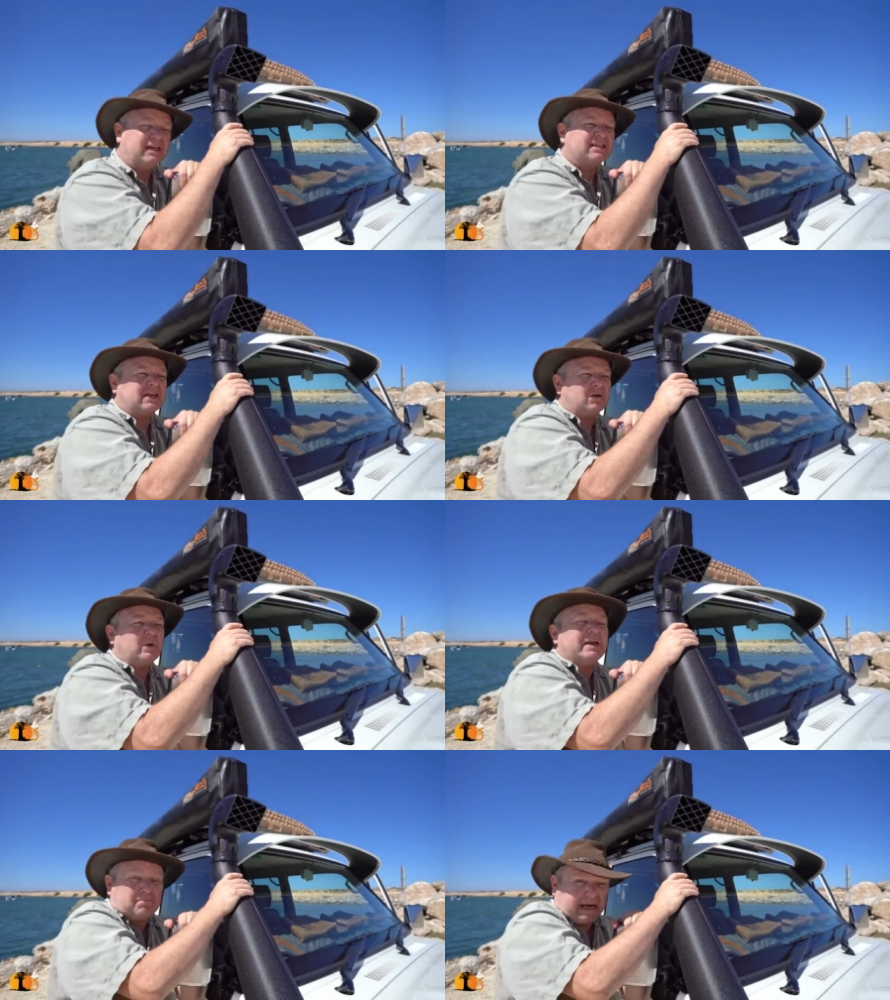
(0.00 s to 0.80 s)
So
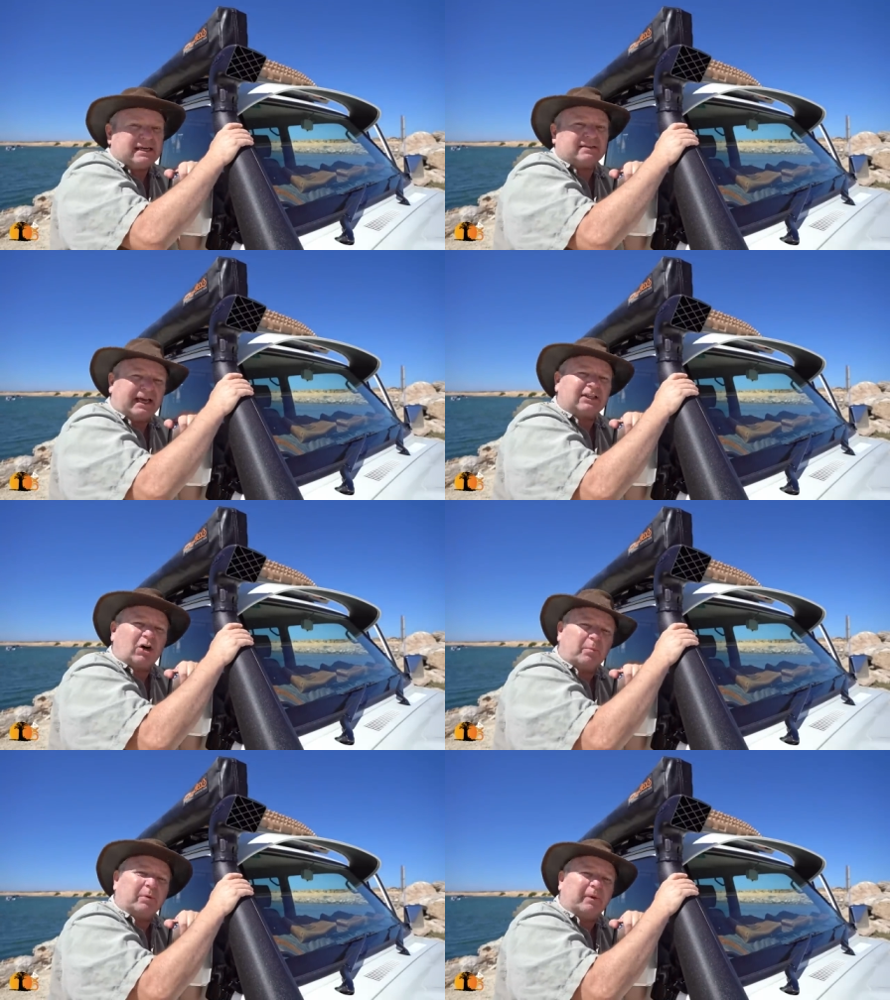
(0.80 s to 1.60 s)
we made that
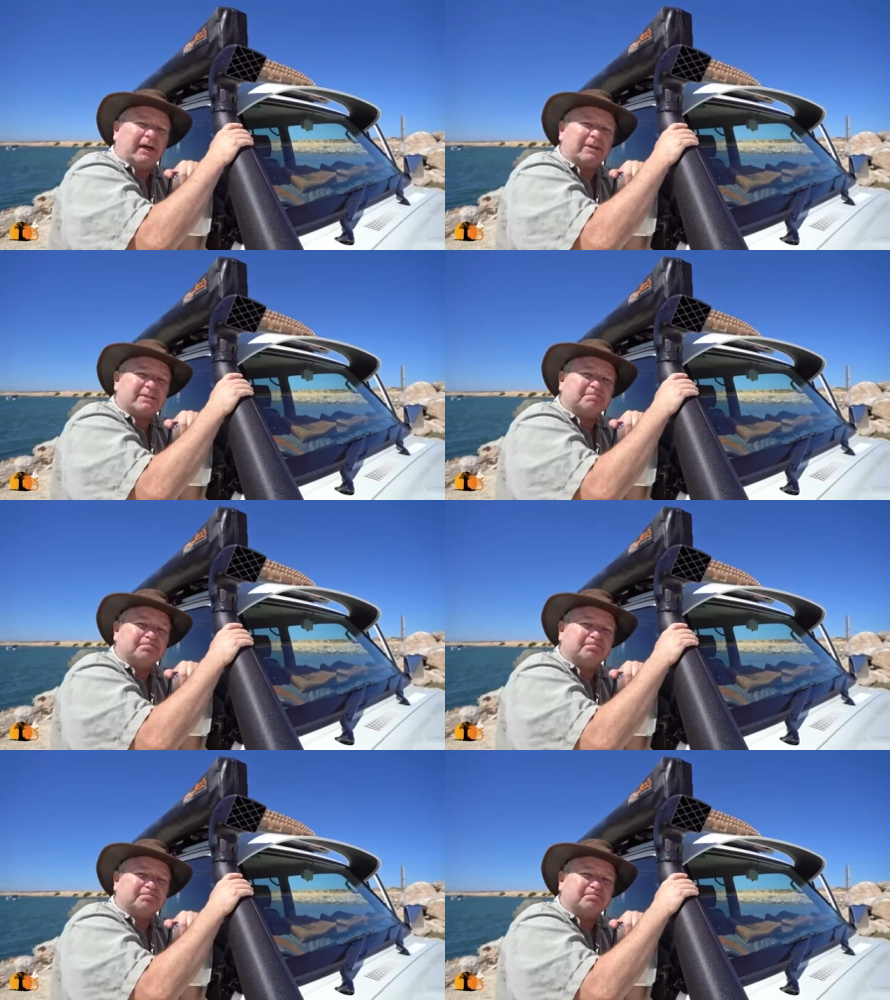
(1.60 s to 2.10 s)
compromise.